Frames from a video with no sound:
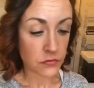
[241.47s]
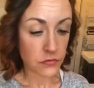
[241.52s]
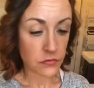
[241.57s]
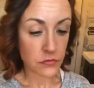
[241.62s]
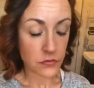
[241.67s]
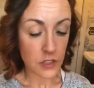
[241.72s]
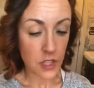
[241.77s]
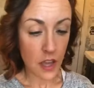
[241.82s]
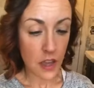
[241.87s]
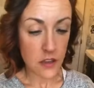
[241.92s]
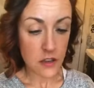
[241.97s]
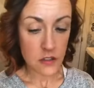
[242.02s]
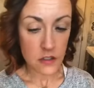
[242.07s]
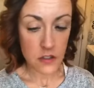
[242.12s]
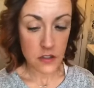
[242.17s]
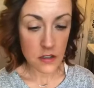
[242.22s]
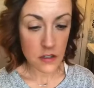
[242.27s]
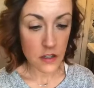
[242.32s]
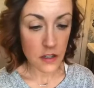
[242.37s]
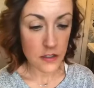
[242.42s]
Okay, just
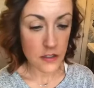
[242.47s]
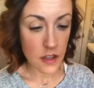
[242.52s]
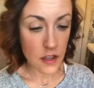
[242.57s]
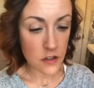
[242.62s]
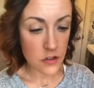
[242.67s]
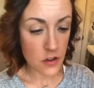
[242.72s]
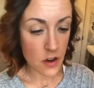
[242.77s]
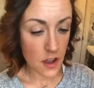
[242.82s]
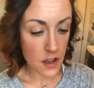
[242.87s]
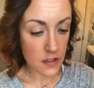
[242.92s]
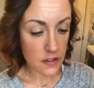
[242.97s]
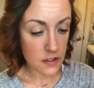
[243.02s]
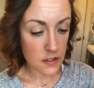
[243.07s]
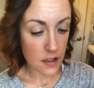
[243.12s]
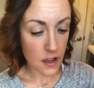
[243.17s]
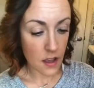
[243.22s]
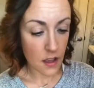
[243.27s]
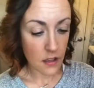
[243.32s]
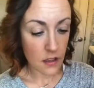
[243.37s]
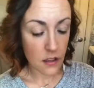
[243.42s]
going to let that dry a
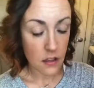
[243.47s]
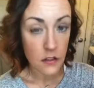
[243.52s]
sec.